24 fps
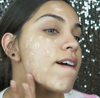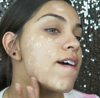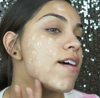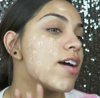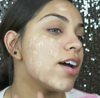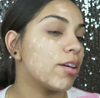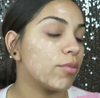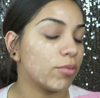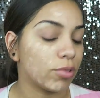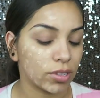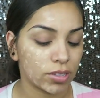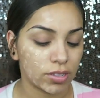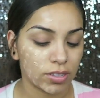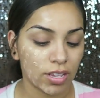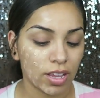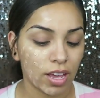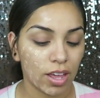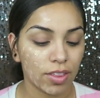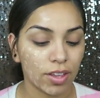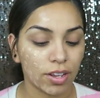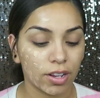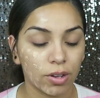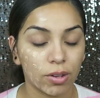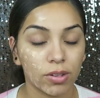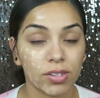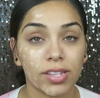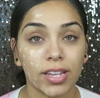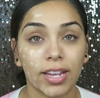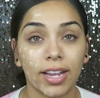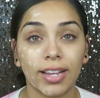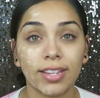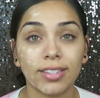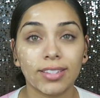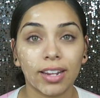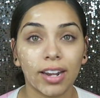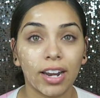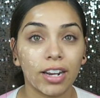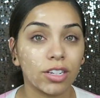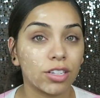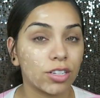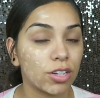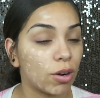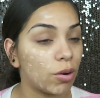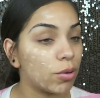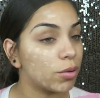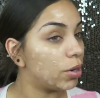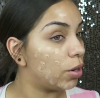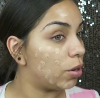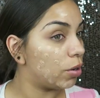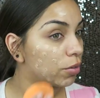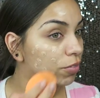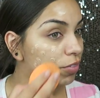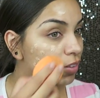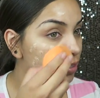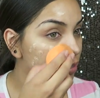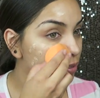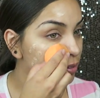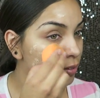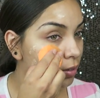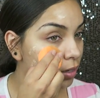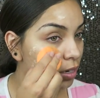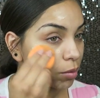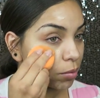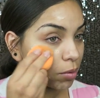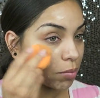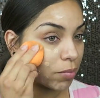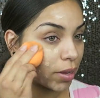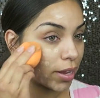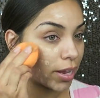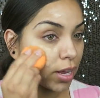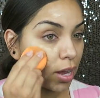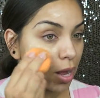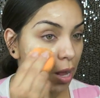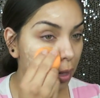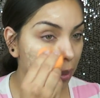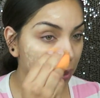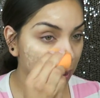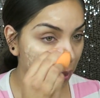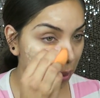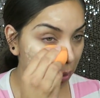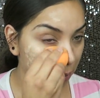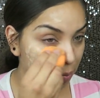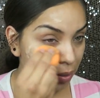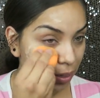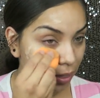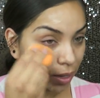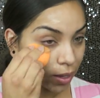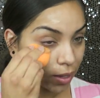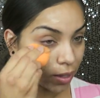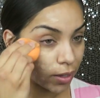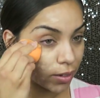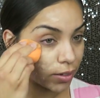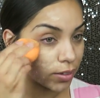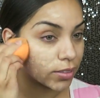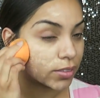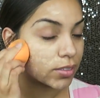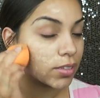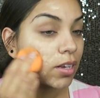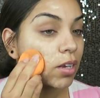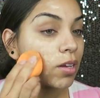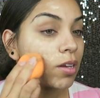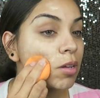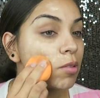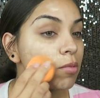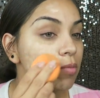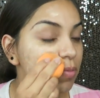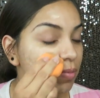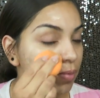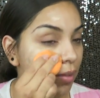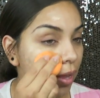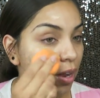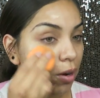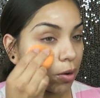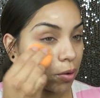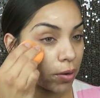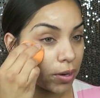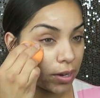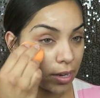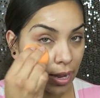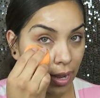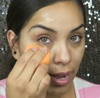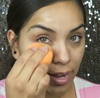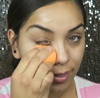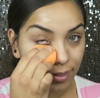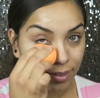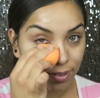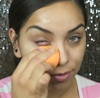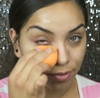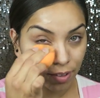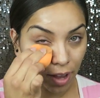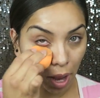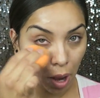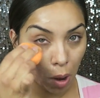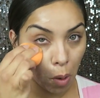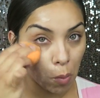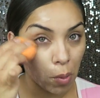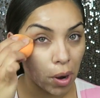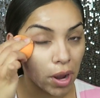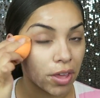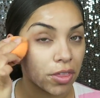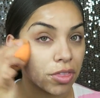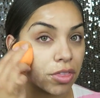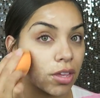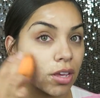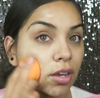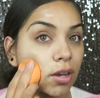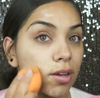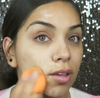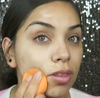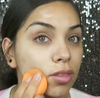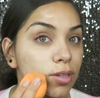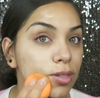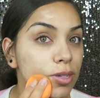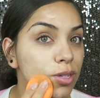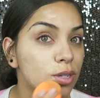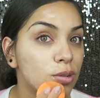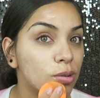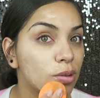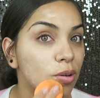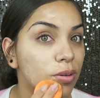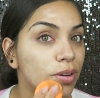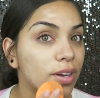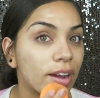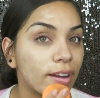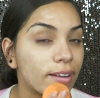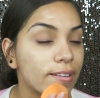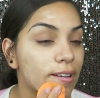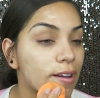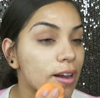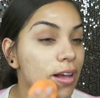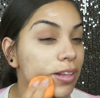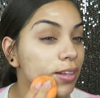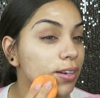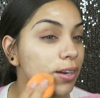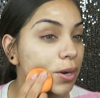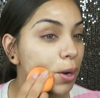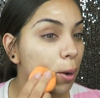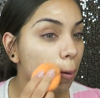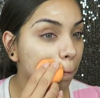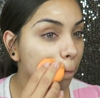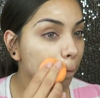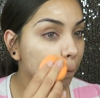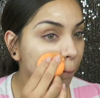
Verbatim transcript: and we'll see how that goes. Like I said, I don't know if this is gonna be my color because I already had to fight with the 209 color.